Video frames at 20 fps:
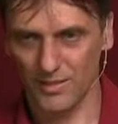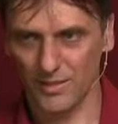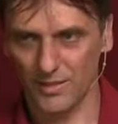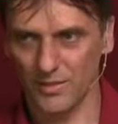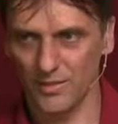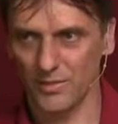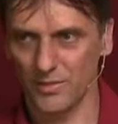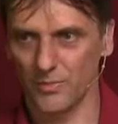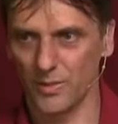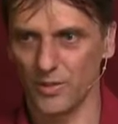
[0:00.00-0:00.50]

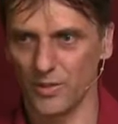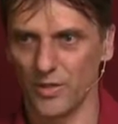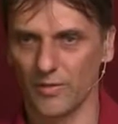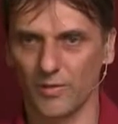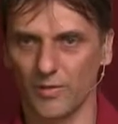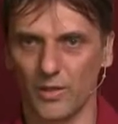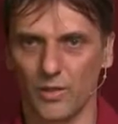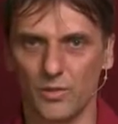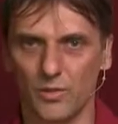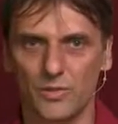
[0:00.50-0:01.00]
is when you have
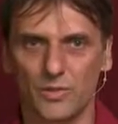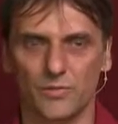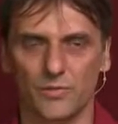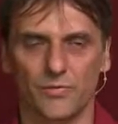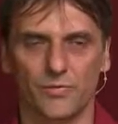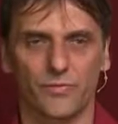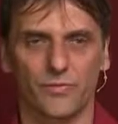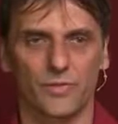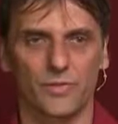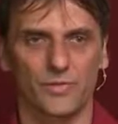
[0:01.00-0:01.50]
a lots of
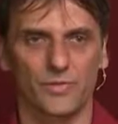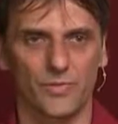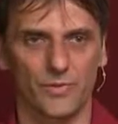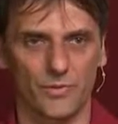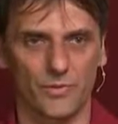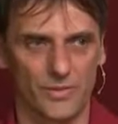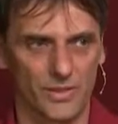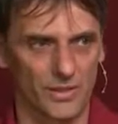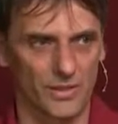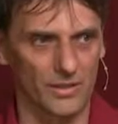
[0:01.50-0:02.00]

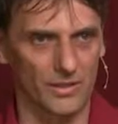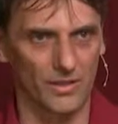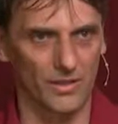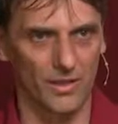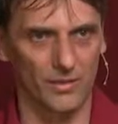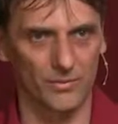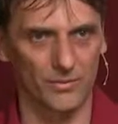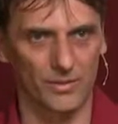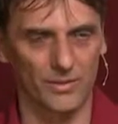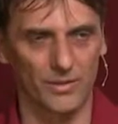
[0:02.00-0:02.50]
phosphorus in the
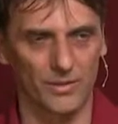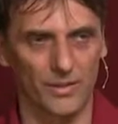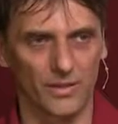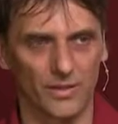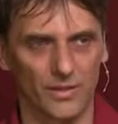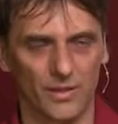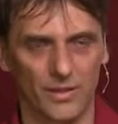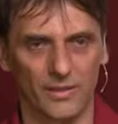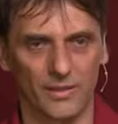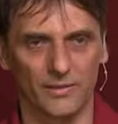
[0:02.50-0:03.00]
ground, in
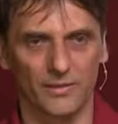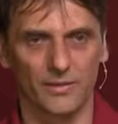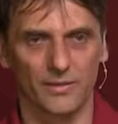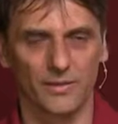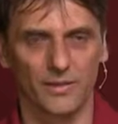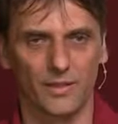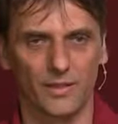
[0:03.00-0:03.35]
the land.